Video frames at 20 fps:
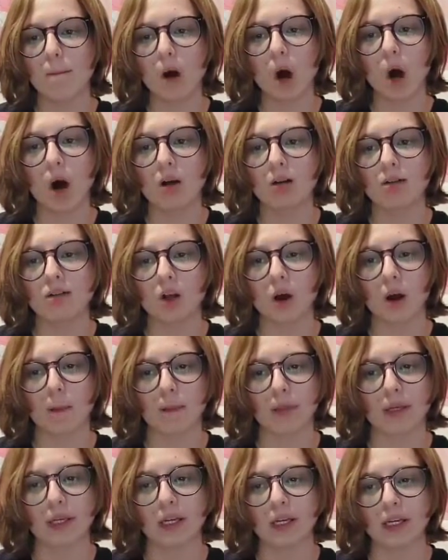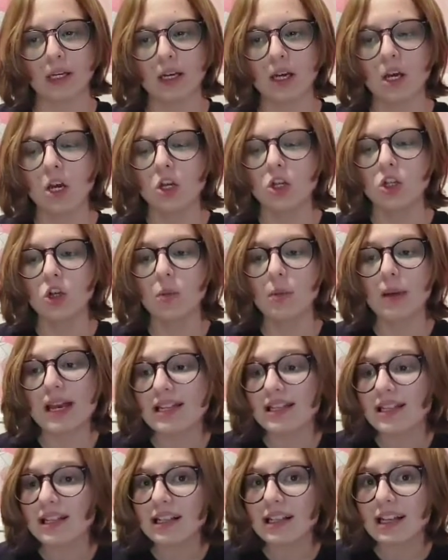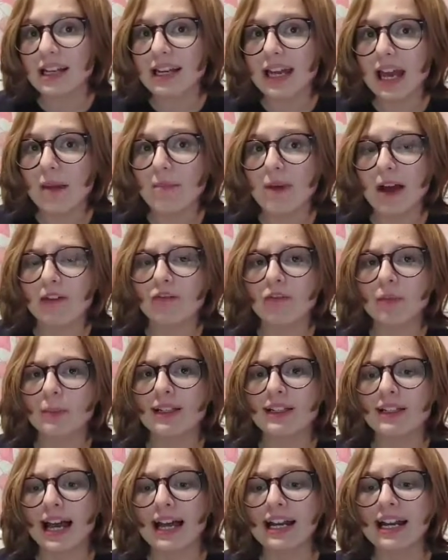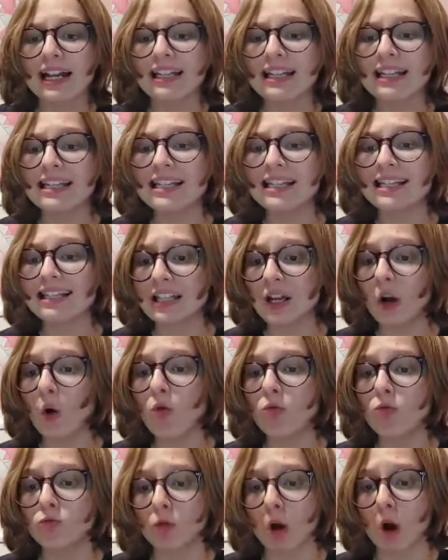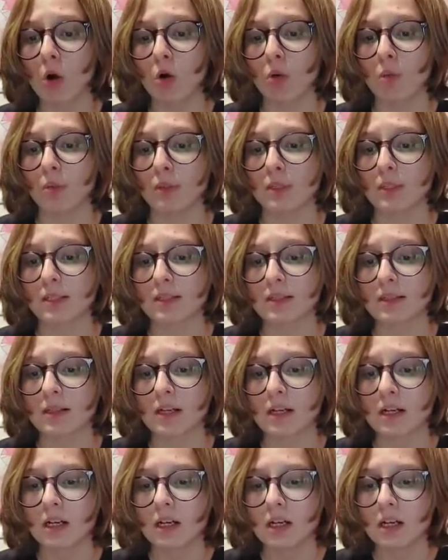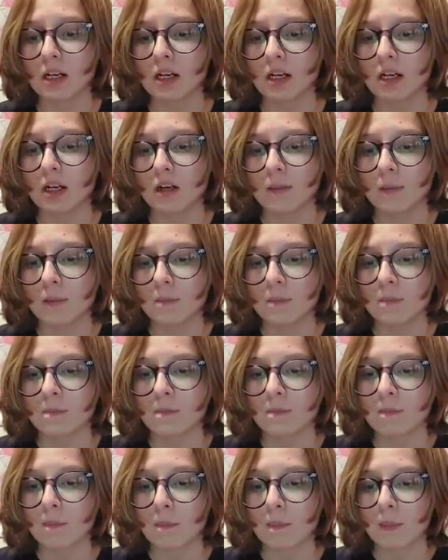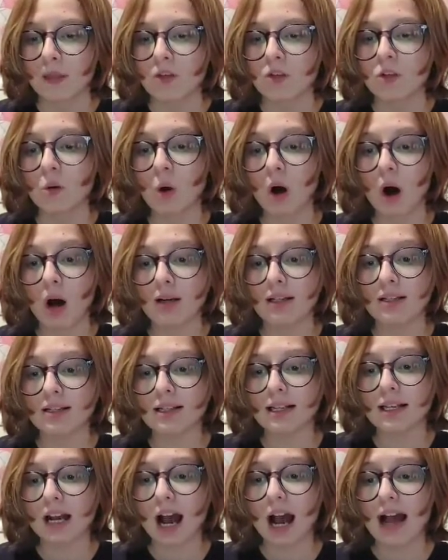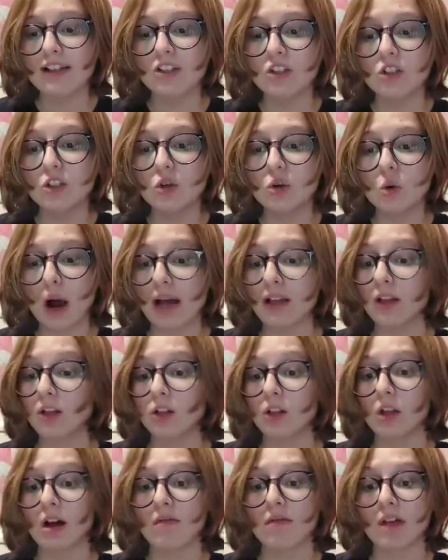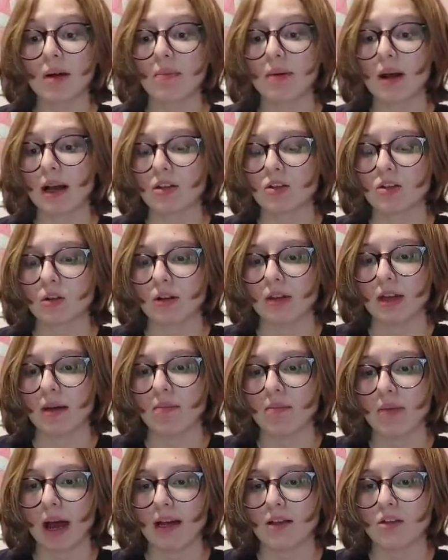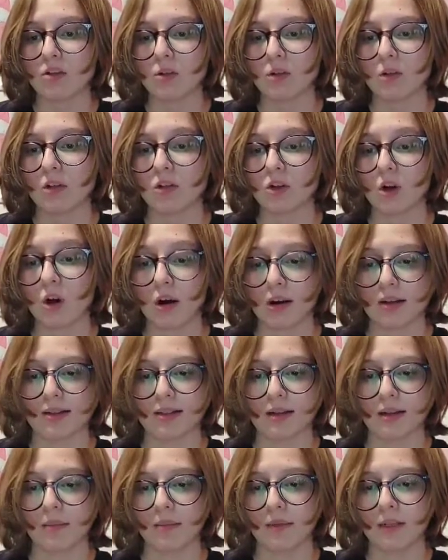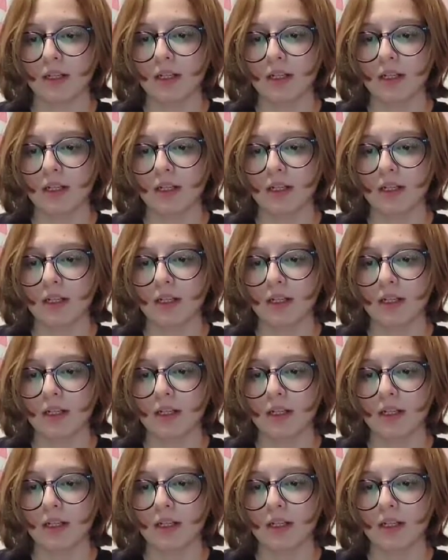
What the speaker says: Bog Zombie. So basically he came back from the dead and he still roams. So honestly, I love that backstory. That backstory is awesome.